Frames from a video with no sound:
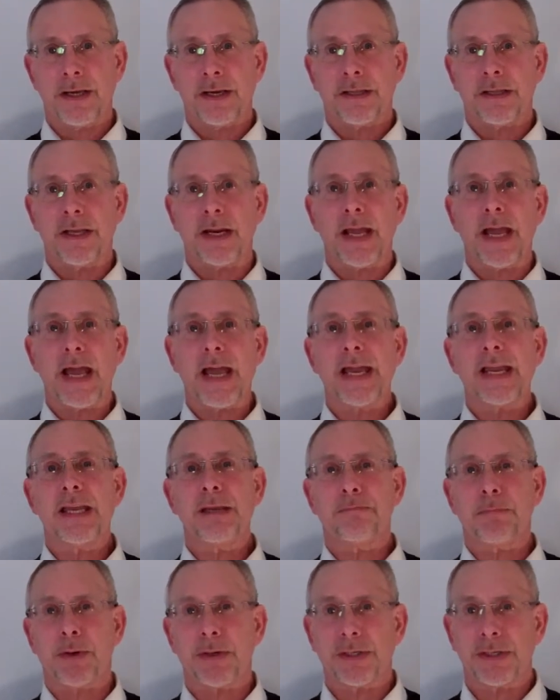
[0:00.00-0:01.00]
that
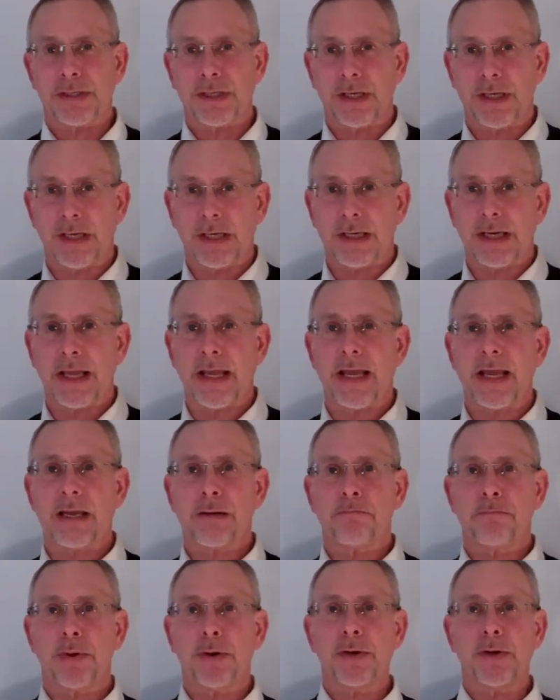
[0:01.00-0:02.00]
80%
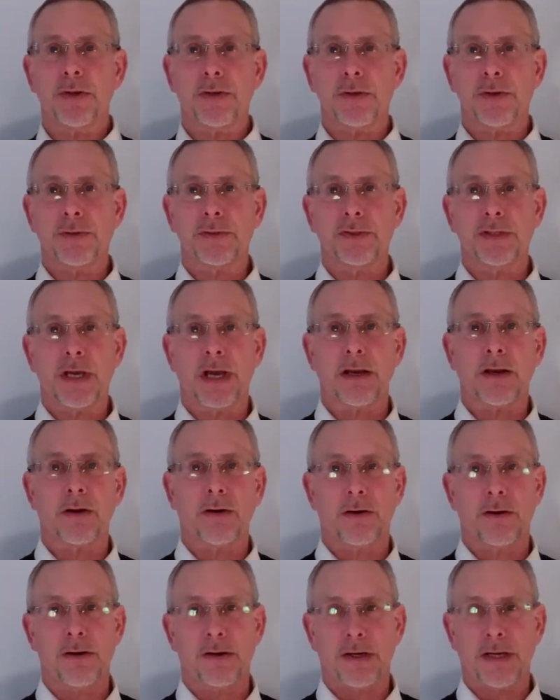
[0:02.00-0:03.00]
can't produce a
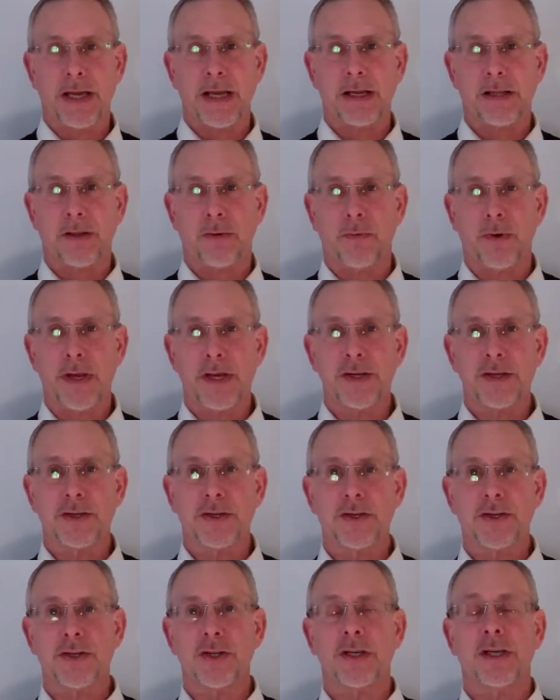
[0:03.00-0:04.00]
current declaration
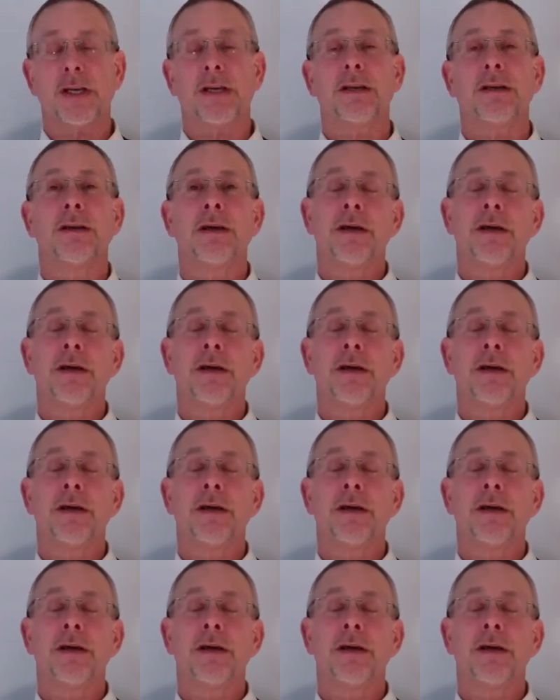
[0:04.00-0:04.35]
sheet